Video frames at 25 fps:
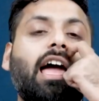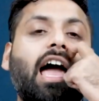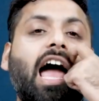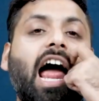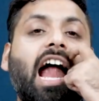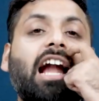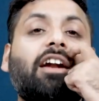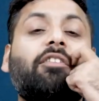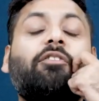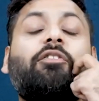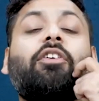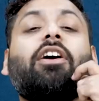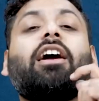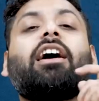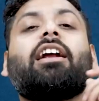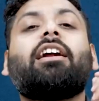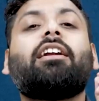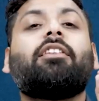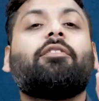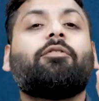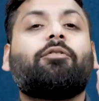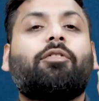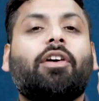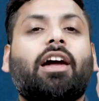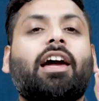And
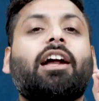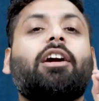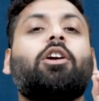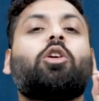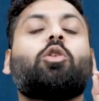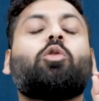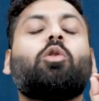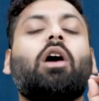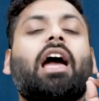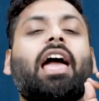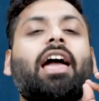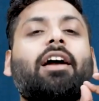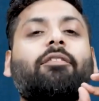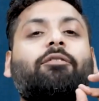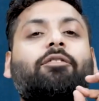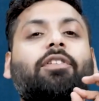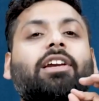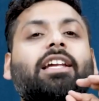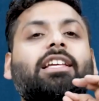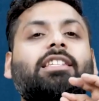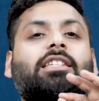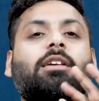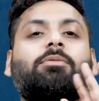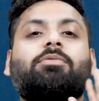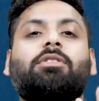where do
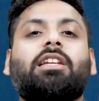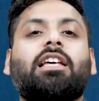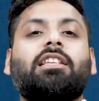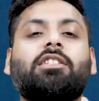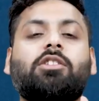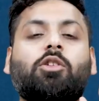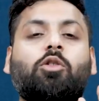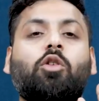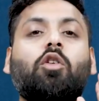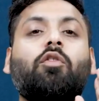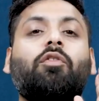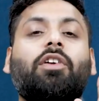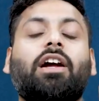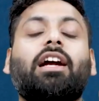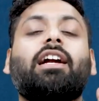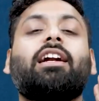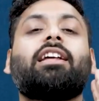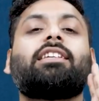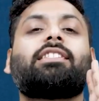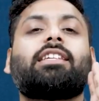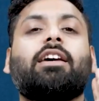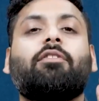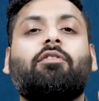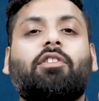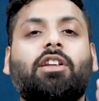every substance go? Where
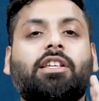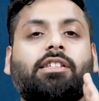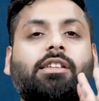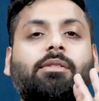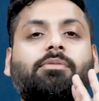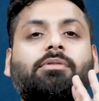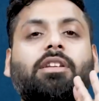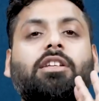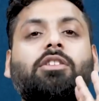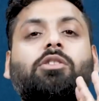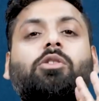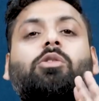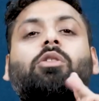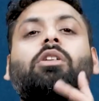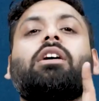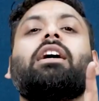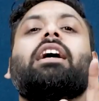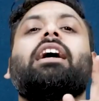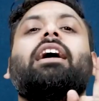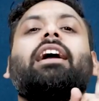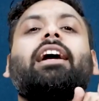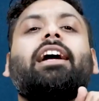does every substance go?